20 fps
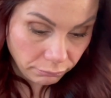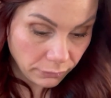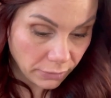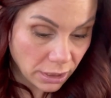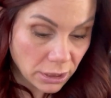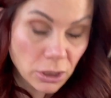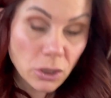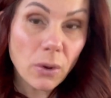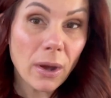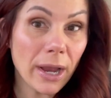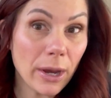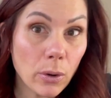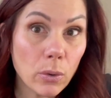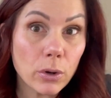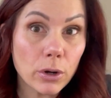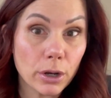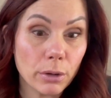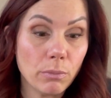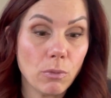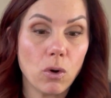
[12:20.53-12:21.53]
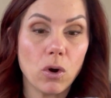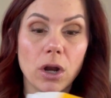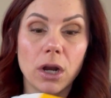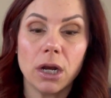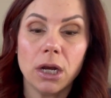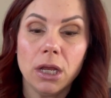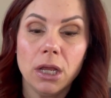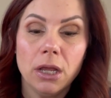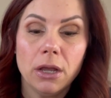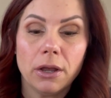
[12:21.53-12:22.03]
So I ordered more.
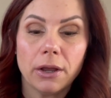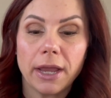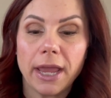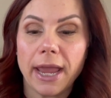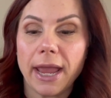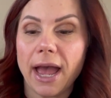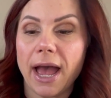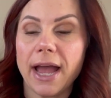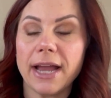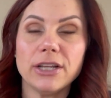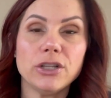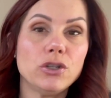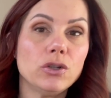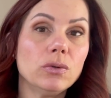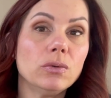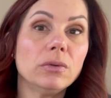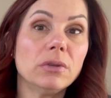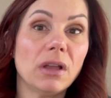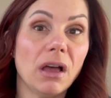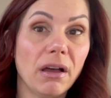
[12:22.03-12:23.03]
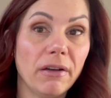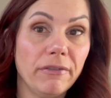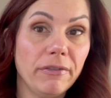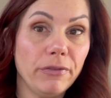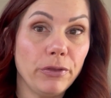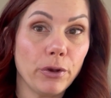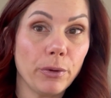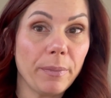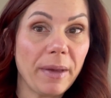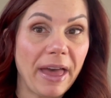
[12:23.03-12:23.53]
Okay, I do love
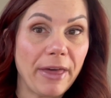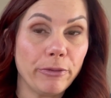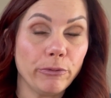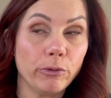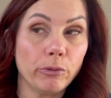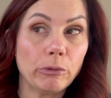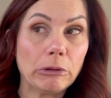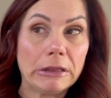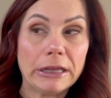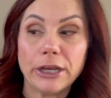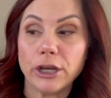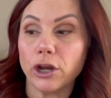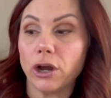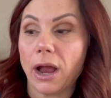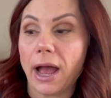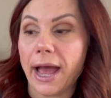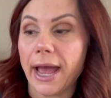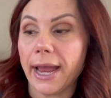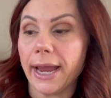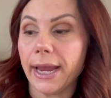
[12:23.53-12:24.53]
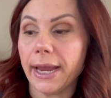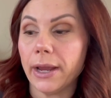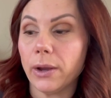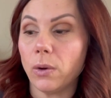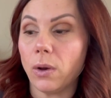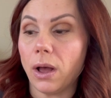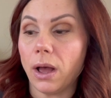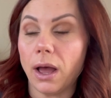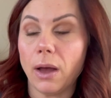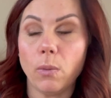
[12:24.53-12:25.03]
their bathroom cleaner. I
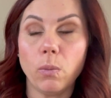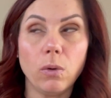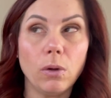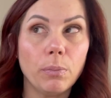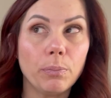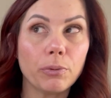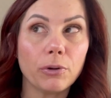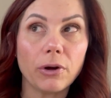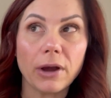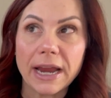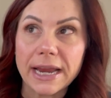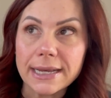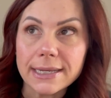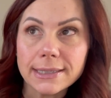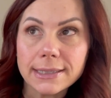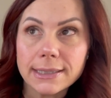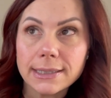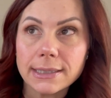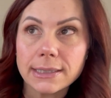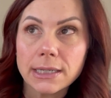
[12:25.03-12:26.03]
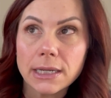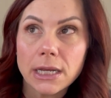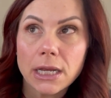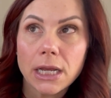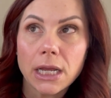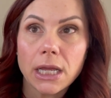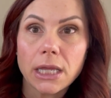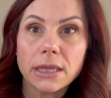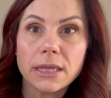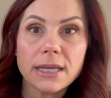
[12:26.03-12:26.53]
will praise
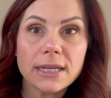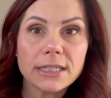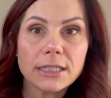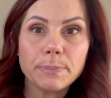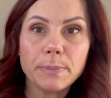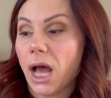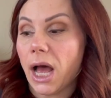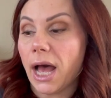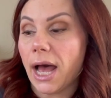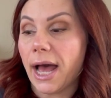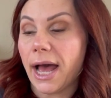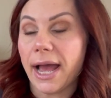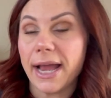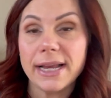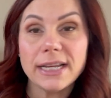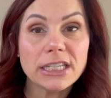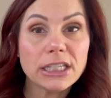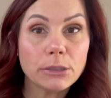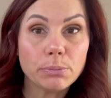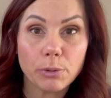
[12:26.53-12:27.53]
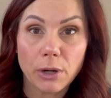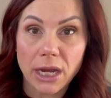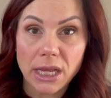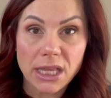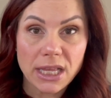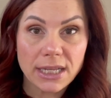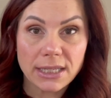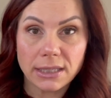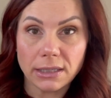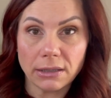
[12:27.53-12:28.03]
this because I sprayed
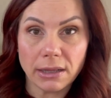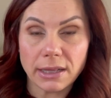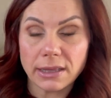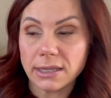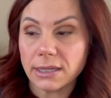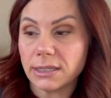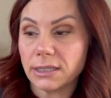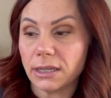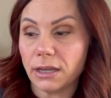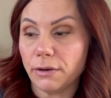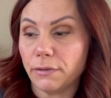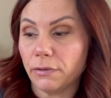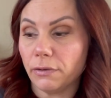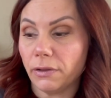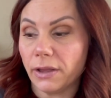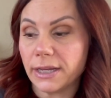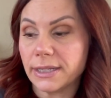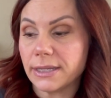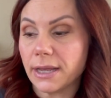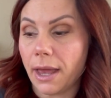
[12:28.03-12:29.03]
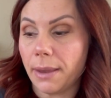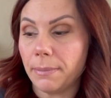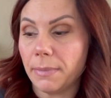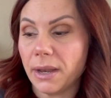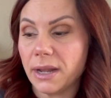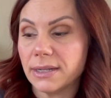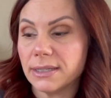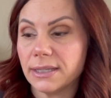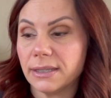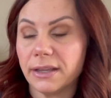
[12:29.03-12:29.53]
this and let this sit for like 10
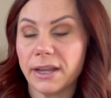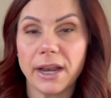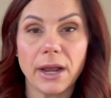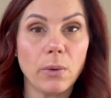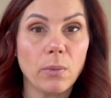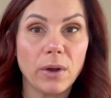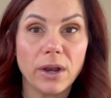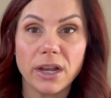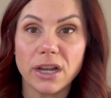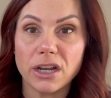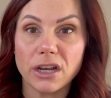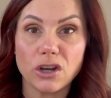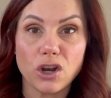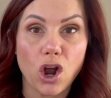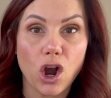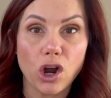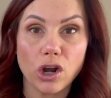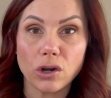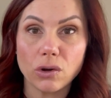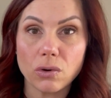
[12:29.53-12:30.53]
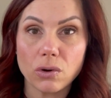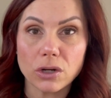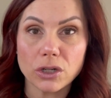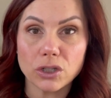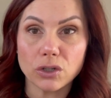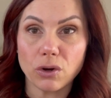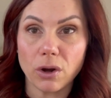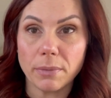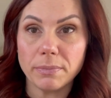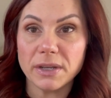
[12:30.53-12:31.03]
minutes and then I went in and hardcore
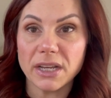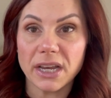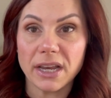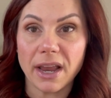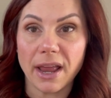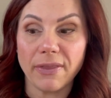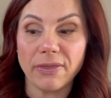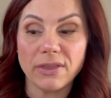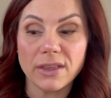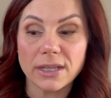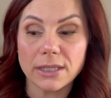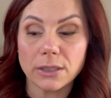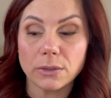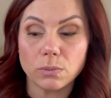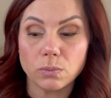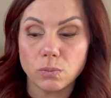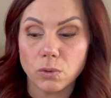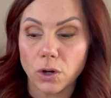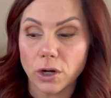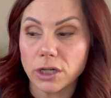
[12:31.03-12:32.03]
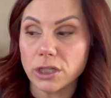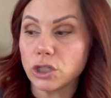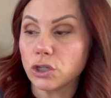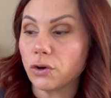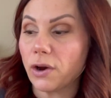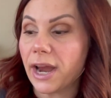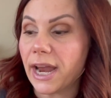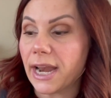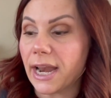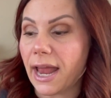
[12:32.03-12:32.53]
scrubbed it and this works
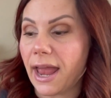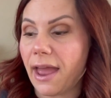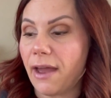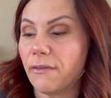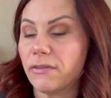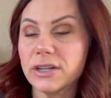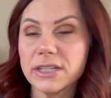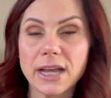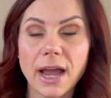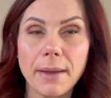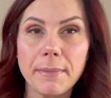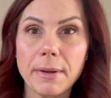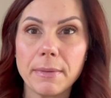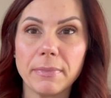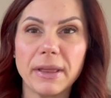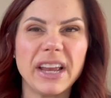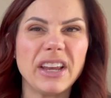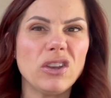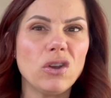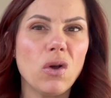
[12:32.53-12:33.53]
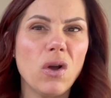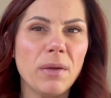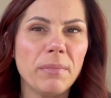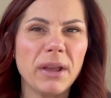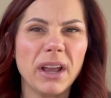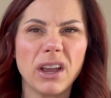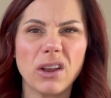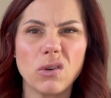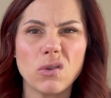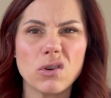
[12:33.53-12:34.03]
great. Every time I'm like, no, I'm
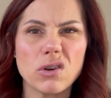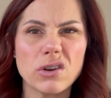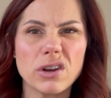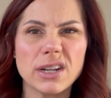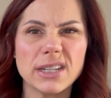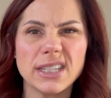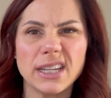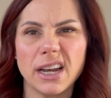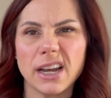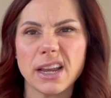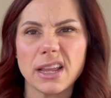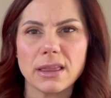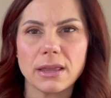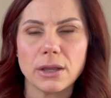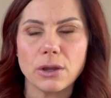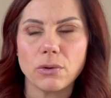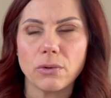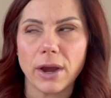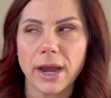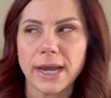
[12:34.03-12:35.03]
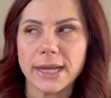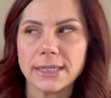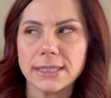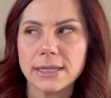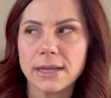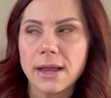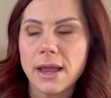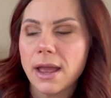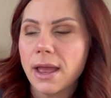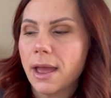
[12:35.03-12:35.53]
not gonna order it, it's not anything great.
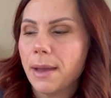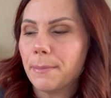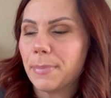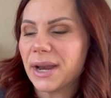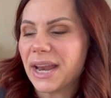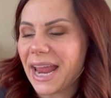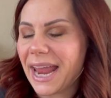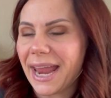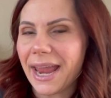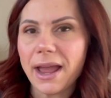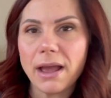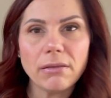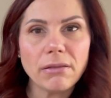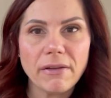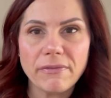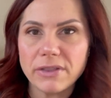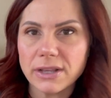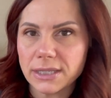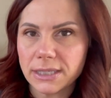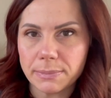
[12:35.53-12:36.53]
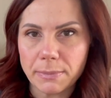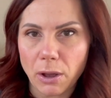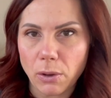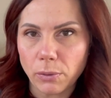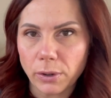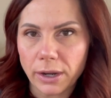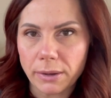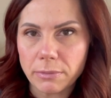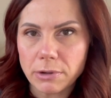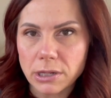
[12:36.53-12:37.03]
But A, I love the smell
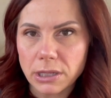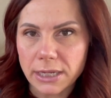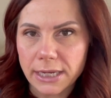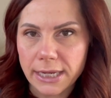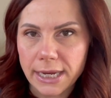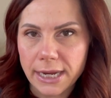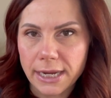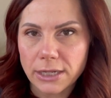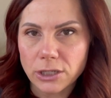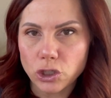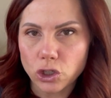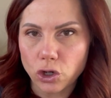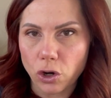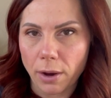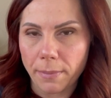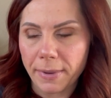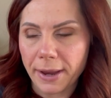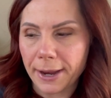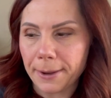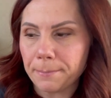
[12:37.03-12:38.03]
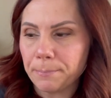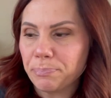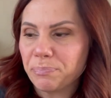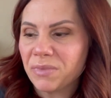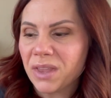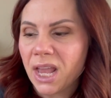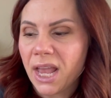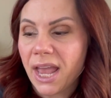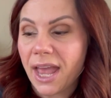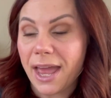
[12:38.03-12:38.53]
when I'm cleaning and scrubbing.
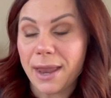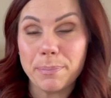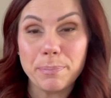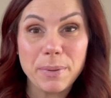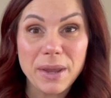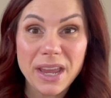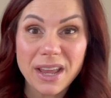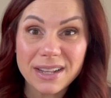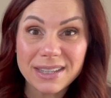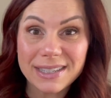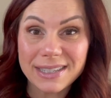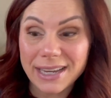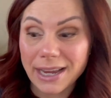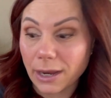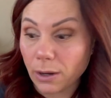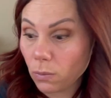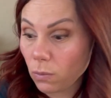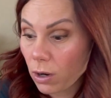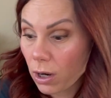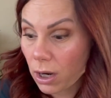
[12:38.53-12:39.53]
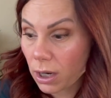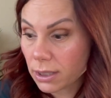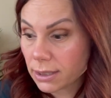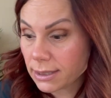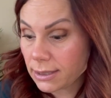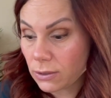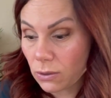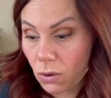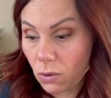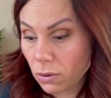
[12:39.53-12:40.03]
And B, it stinking works.
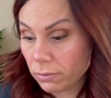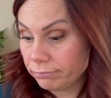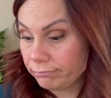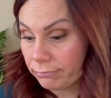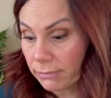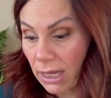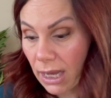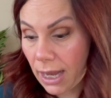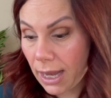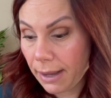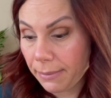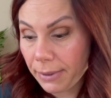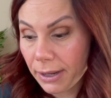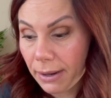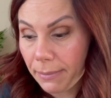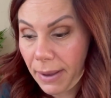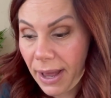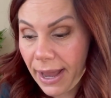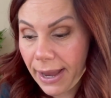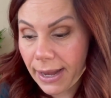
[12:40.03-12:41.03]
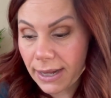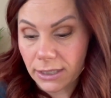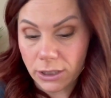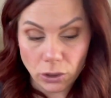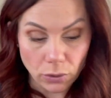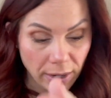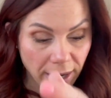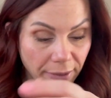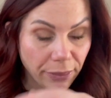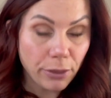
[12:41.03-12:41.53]
So I'm gonna buy it.
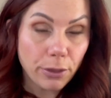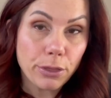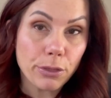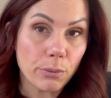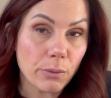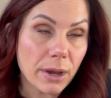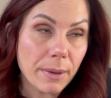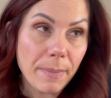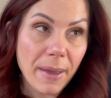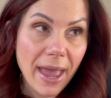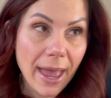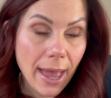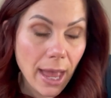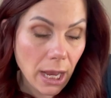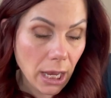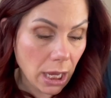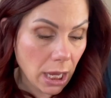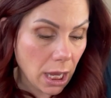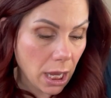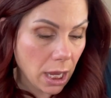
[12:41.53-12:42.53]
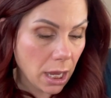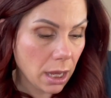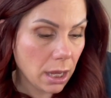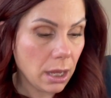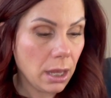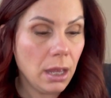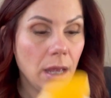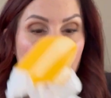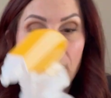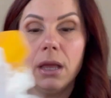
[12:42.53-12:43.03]
So I got the three pack.
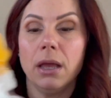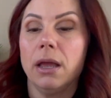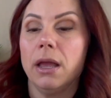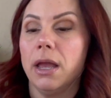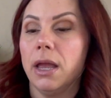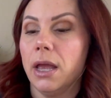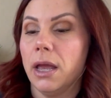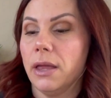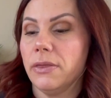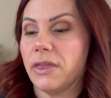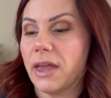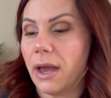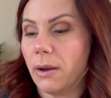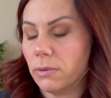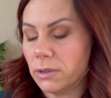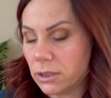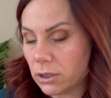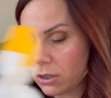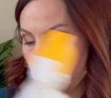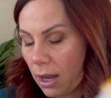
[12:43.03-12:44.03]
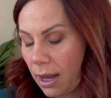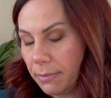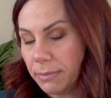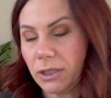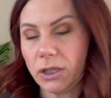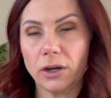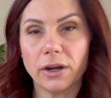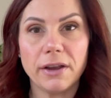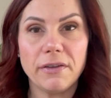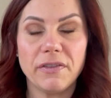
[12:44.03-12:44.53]
That was, I'm
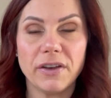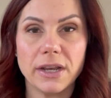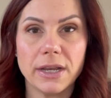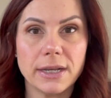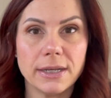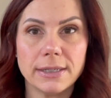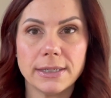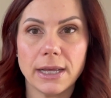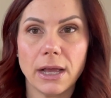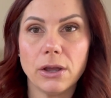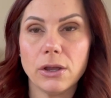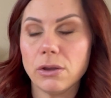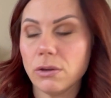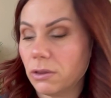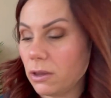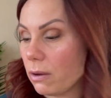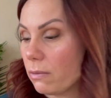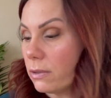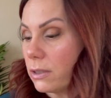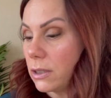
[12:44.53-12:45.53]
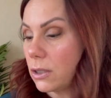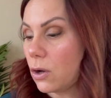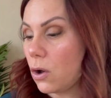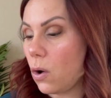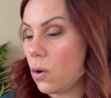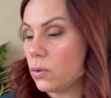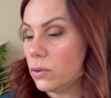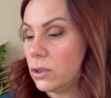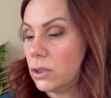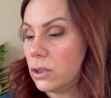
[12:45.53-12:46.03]
sorry if I didn't tell you, that was
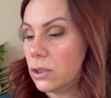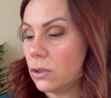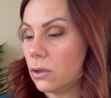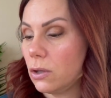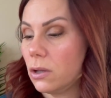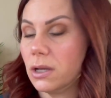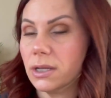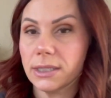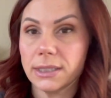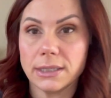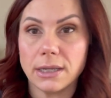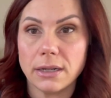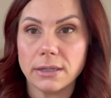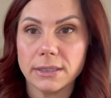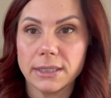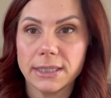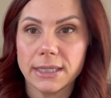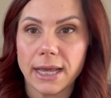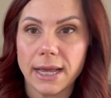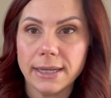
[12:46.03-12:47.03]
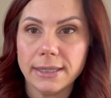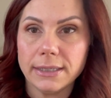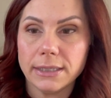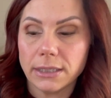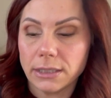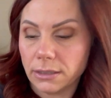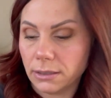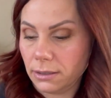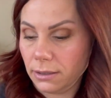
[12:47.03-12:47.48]
Coastal Sunset.